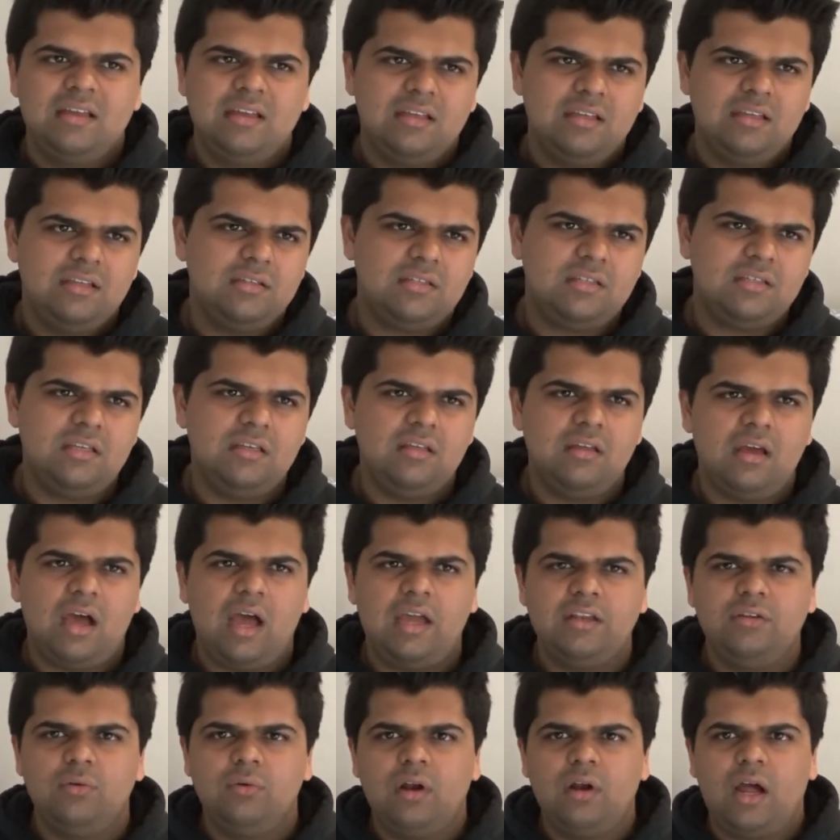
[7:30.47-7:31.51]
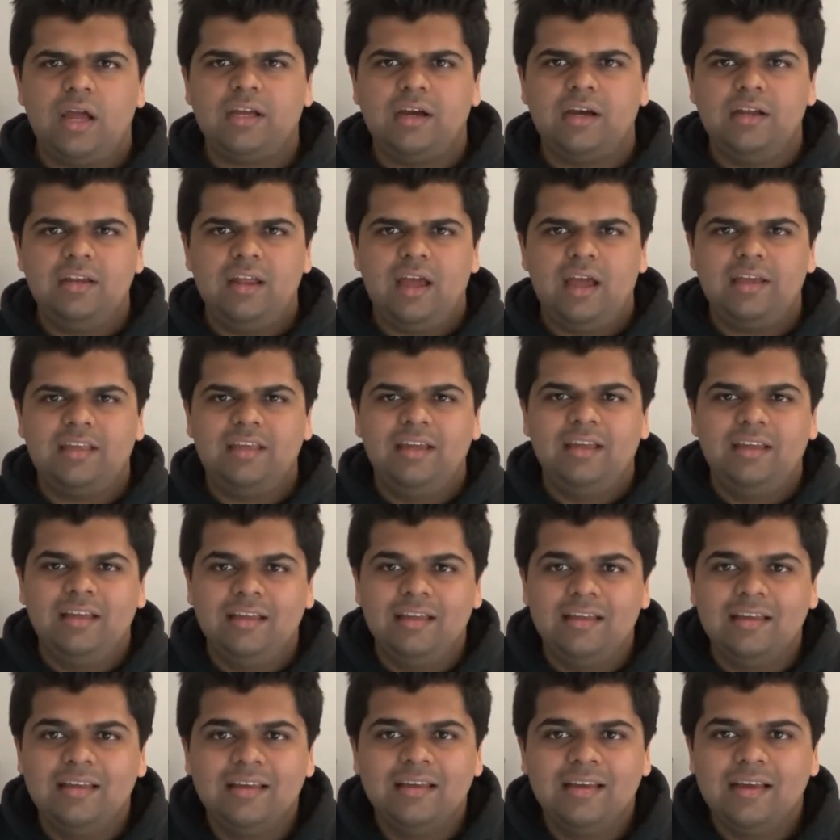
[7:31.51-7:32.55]
you see, I
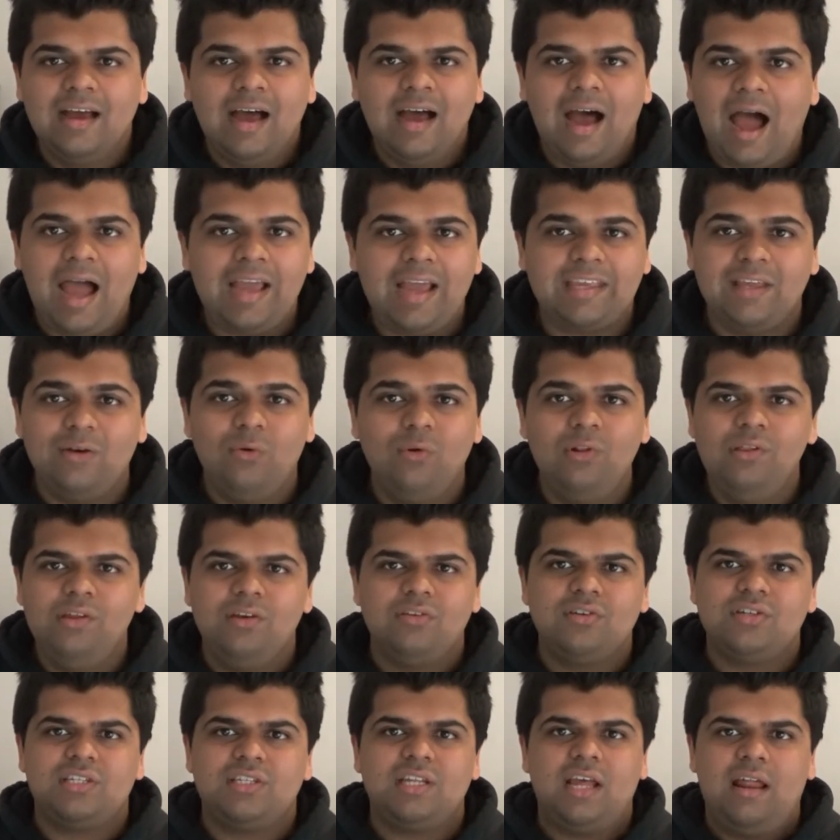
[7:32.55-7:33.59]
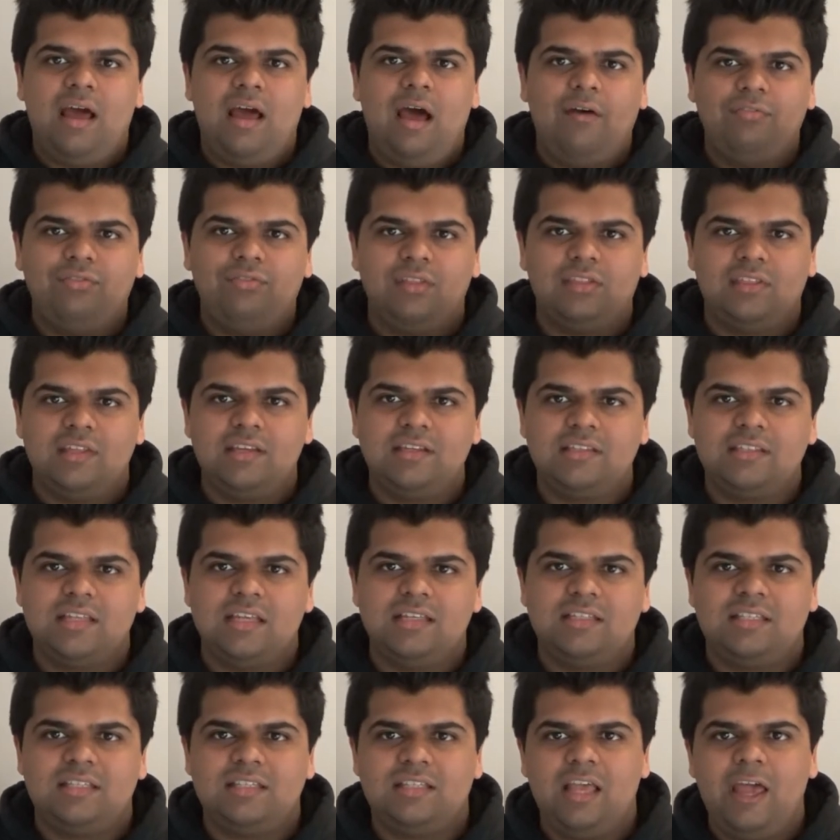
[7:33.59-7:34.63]
can only understand half the things they
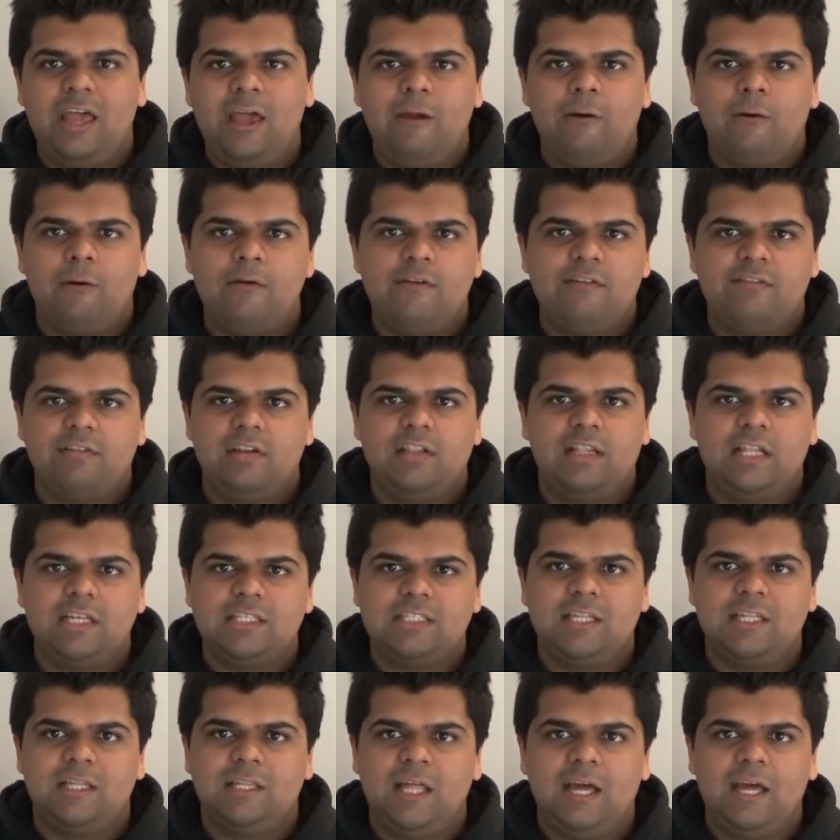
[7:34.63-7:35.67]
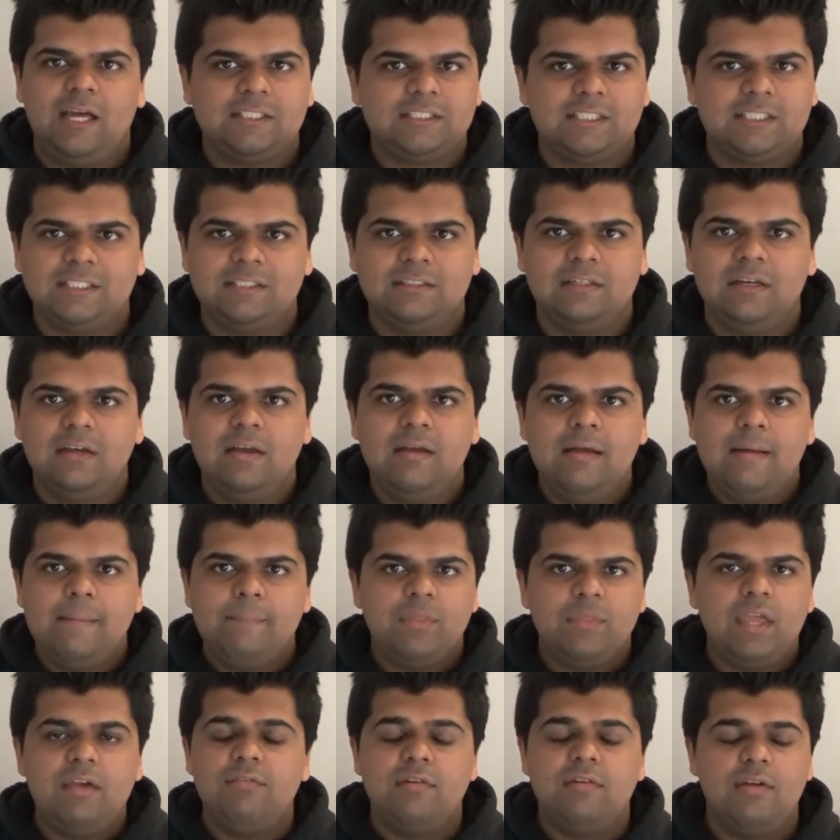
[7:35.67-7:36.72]
say, or even less than that. And
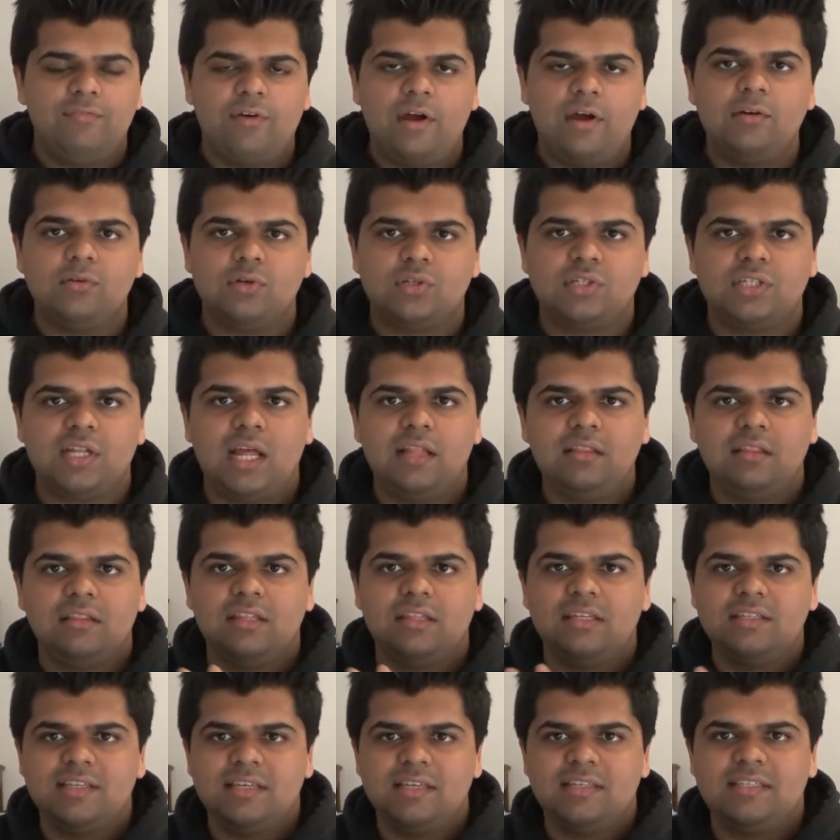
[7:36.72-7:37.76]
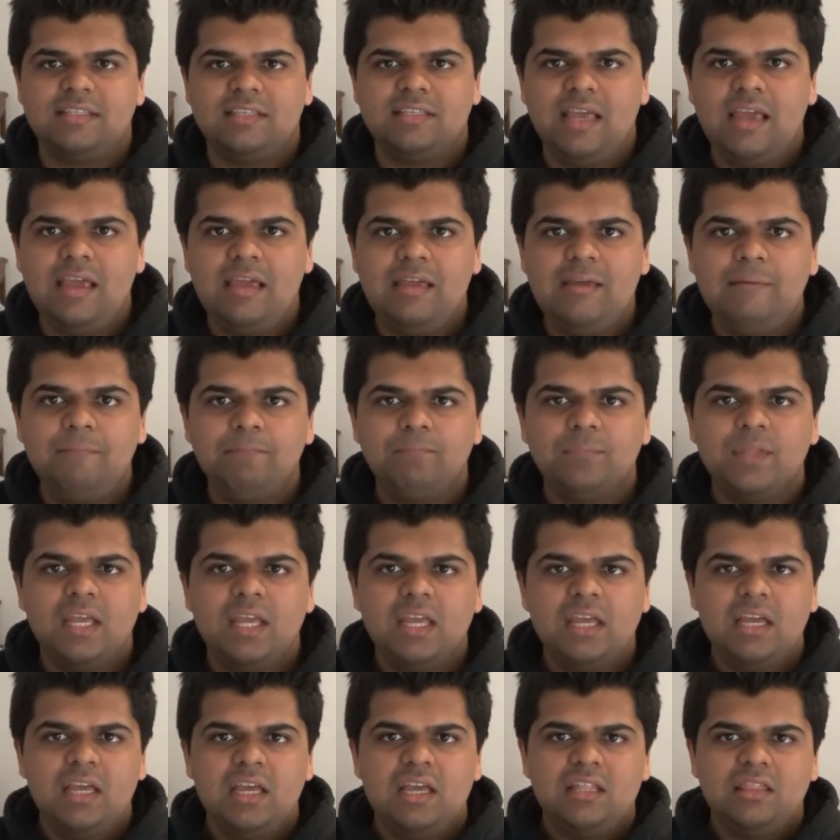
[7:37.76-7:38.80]
even if I understand the things they say,
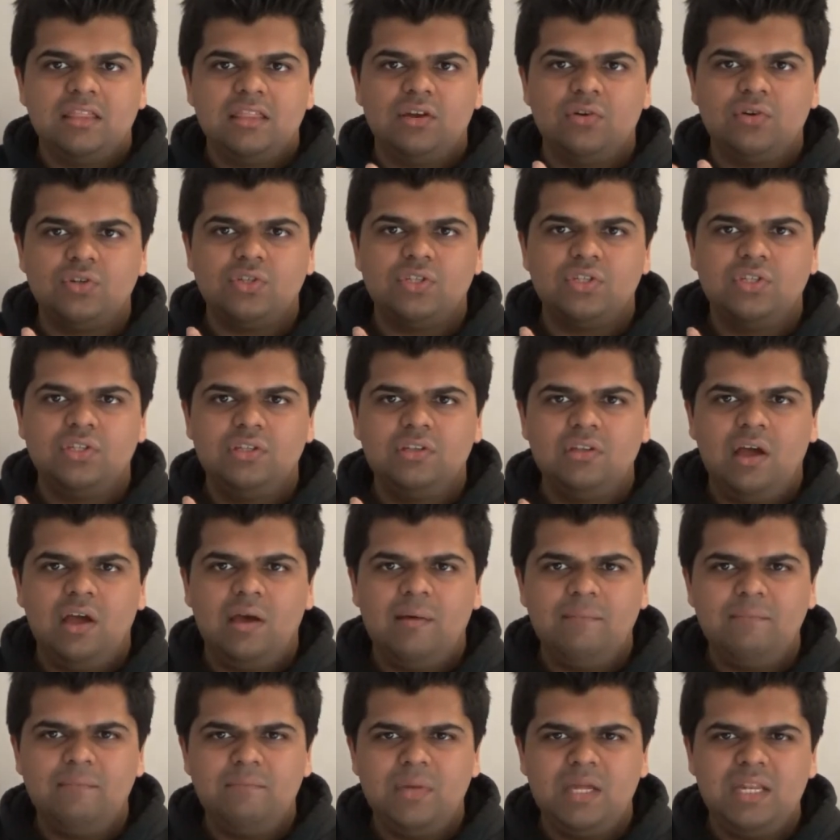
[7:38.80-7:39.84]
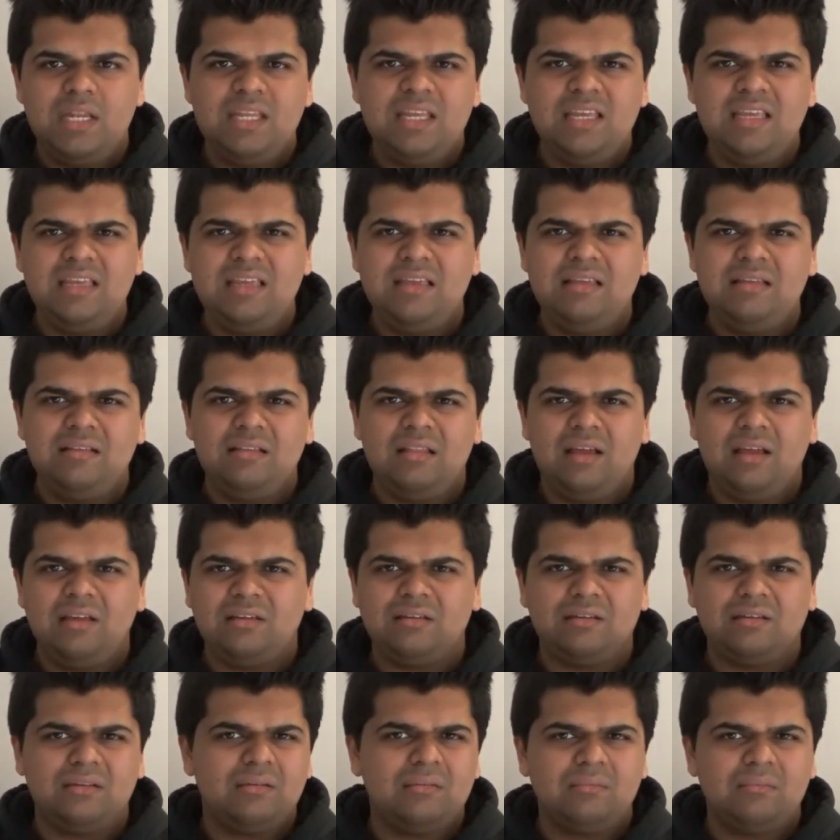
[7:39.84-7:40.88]
there's not many, like,